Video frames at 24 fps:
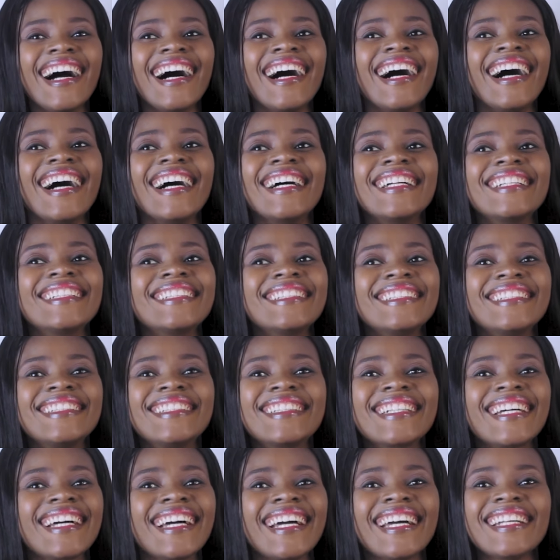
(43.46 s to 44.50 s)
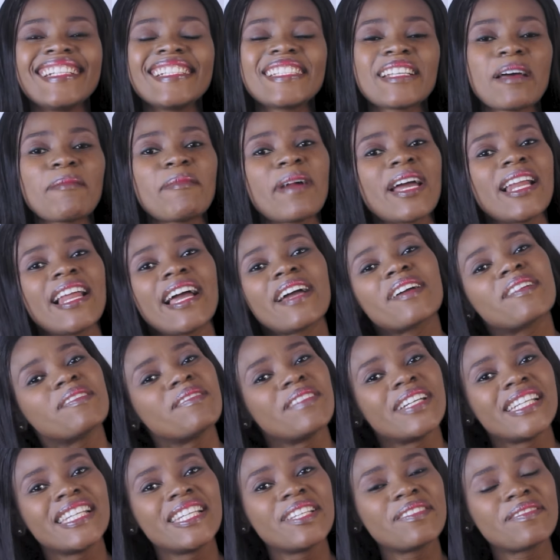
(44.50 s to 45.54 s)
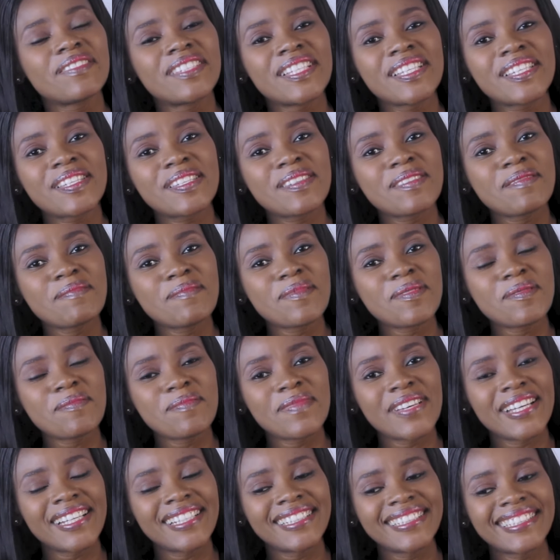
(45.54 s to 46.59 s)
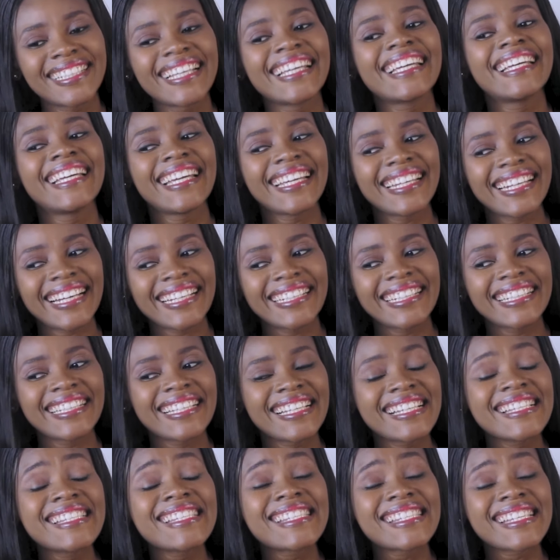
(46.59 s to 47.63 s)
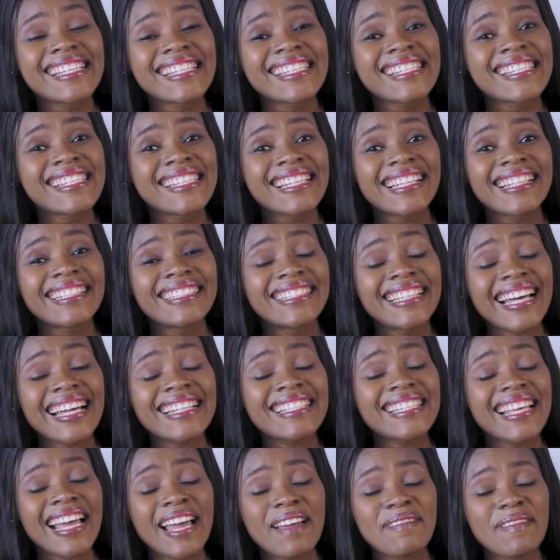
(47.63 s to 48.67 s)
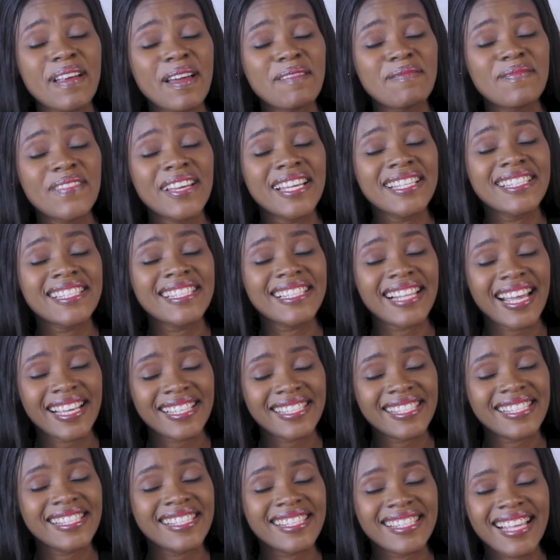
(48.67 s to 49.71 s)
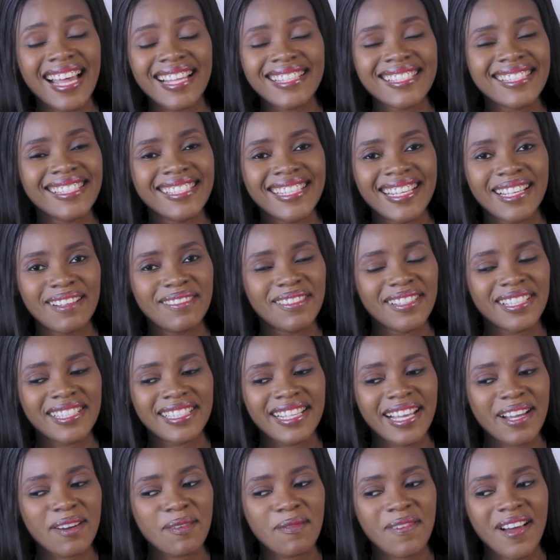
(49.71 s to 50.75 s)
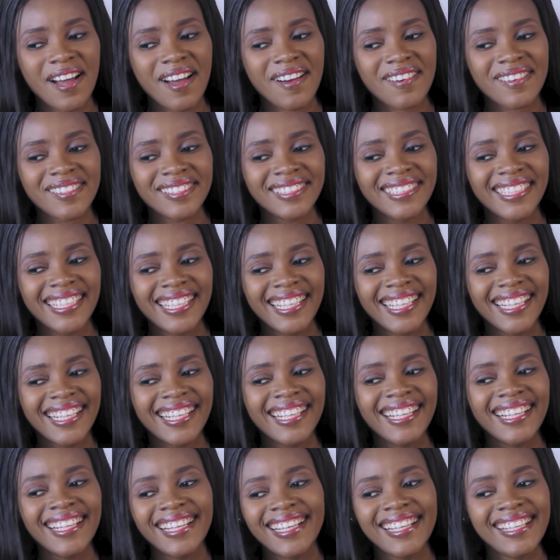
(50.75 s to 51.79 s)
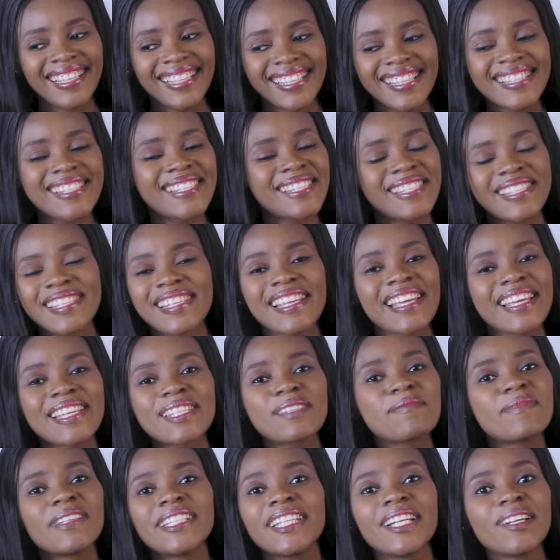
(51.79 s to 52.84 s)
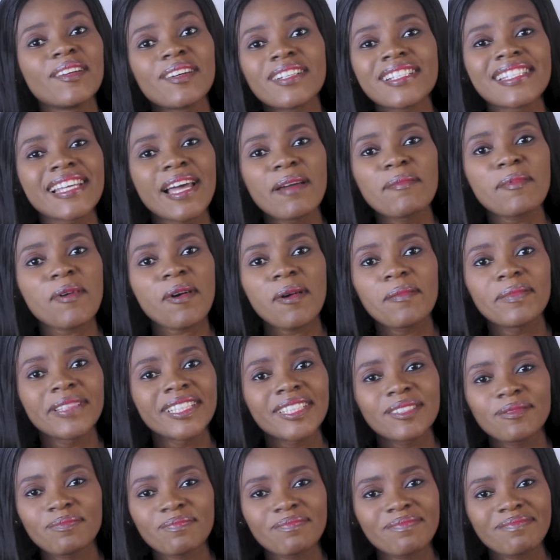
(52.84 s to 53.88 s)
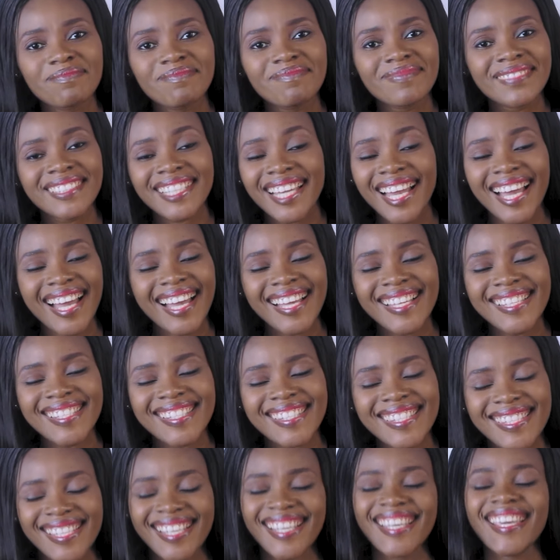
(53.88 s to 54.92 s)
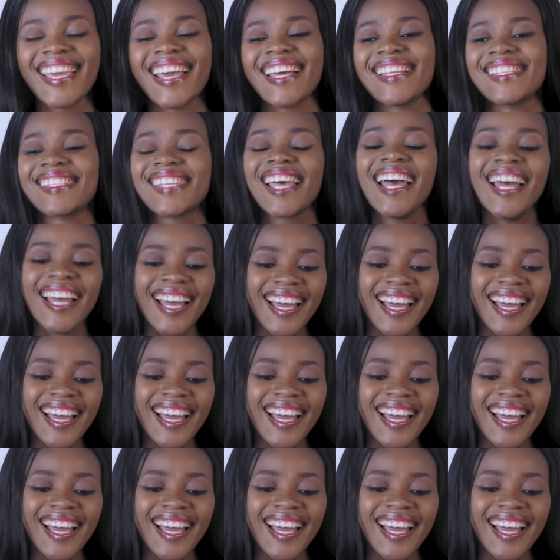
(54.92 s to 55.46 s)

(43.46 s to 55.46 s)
And anytime I like relive this moment again and again since that time I met, like since Saturday, I'm just like, wow. It's been a long time coming, guys. Yes.